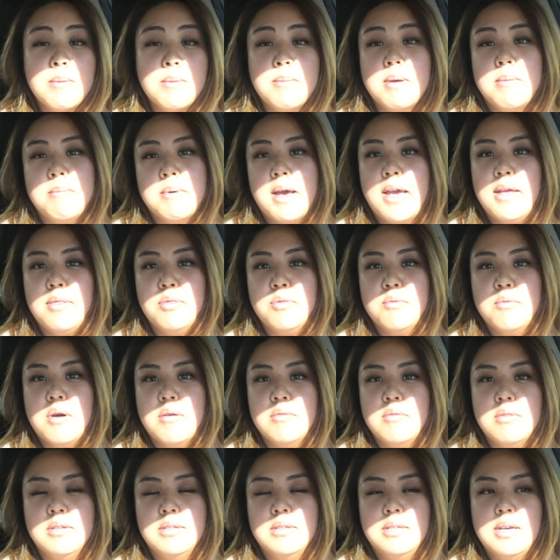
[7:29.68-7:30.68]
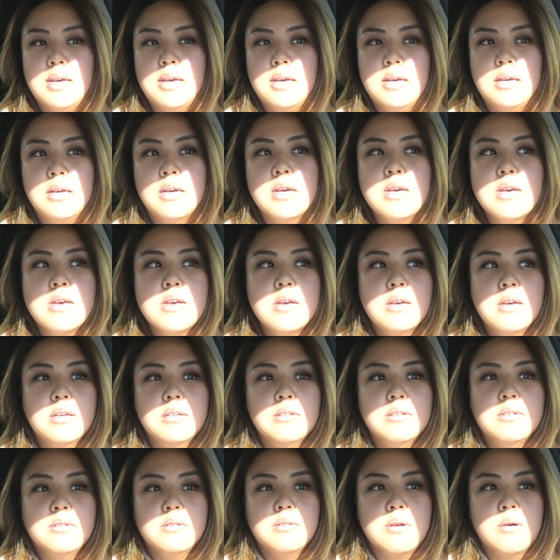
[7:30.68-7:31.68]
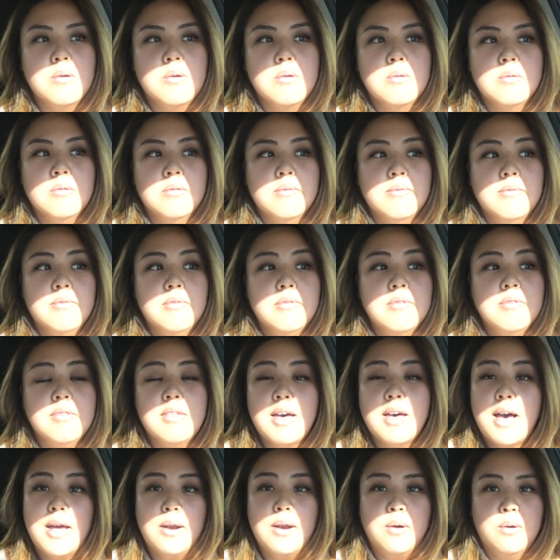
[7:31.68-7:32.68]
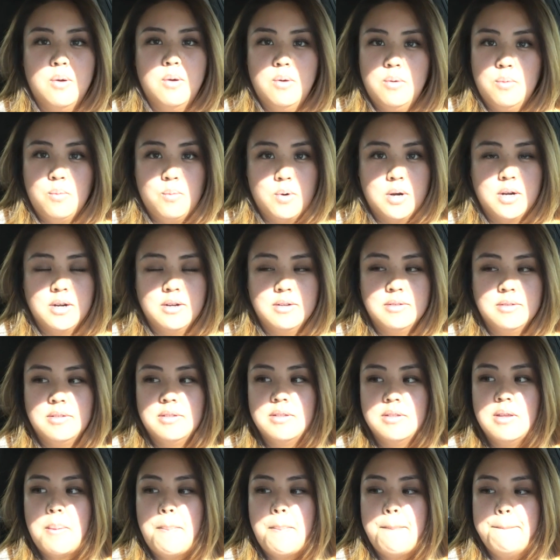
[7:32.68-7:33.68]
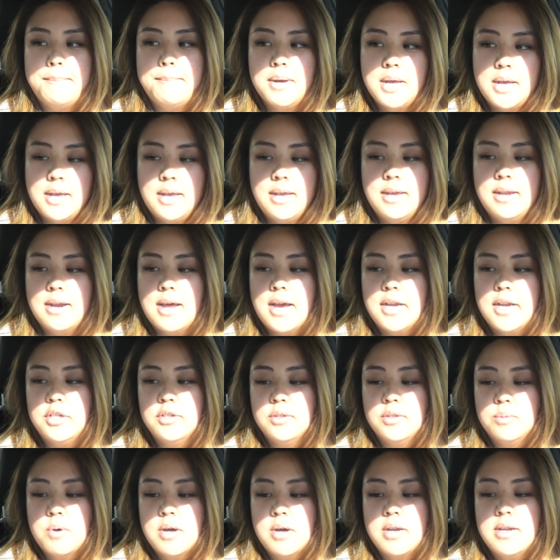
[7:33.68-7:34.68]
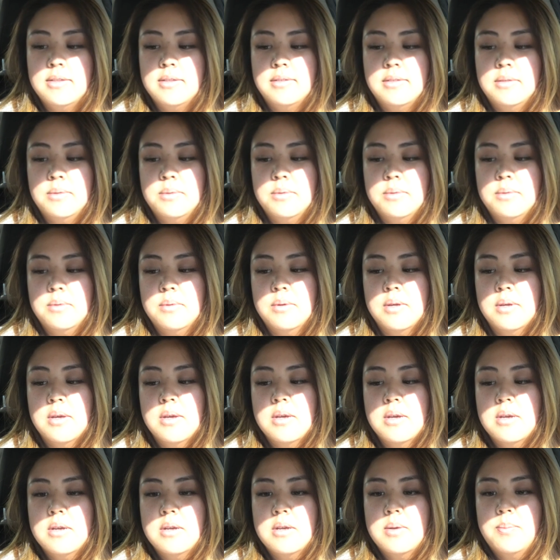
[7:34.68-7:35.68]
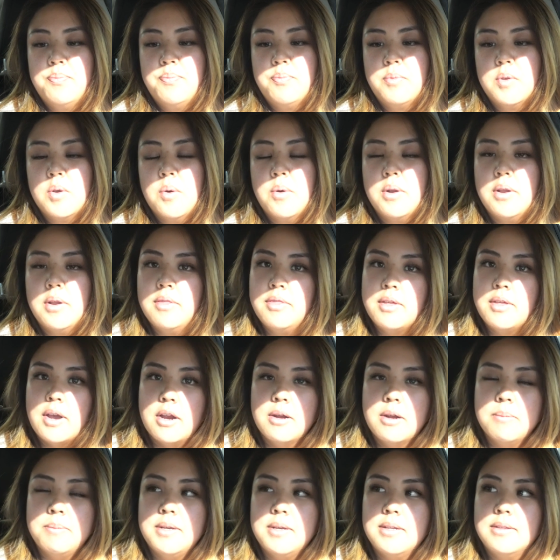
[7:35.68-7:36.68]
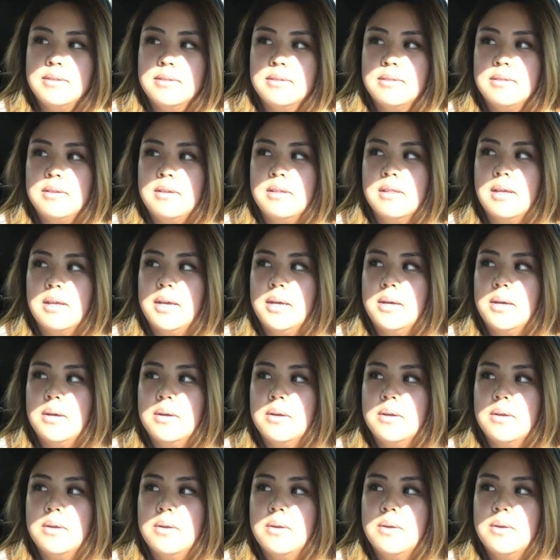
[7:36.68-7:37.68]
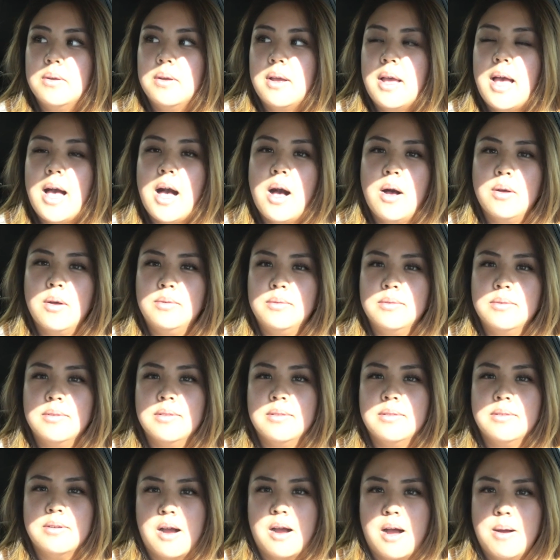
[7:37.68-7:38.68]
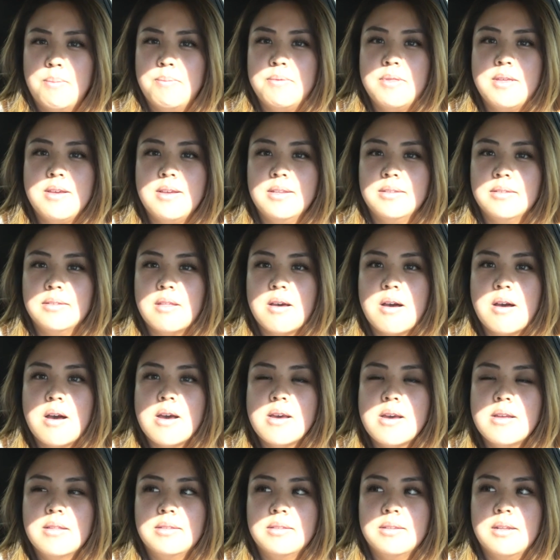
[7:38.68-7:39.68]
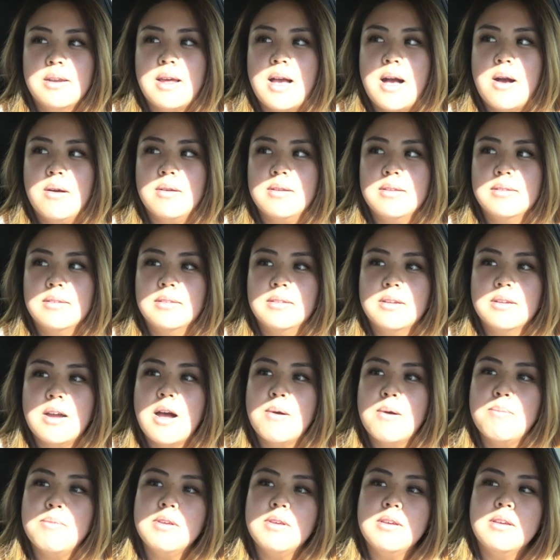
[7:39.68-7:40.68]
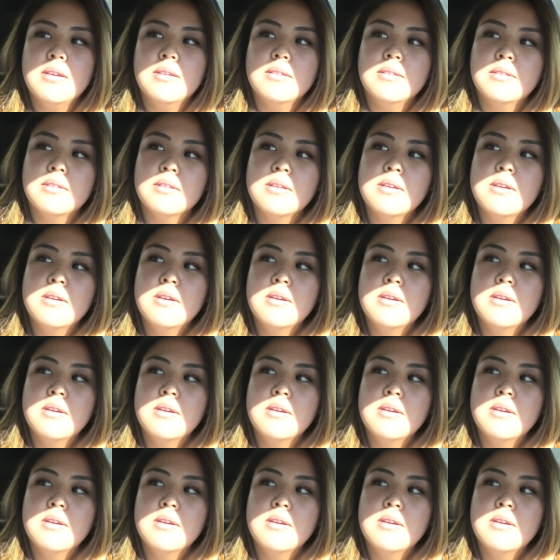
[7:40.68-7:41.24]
in mind throughout the day. So that works. But I just wanted to go to therapy to see like how to stop these thoughts and how to stop these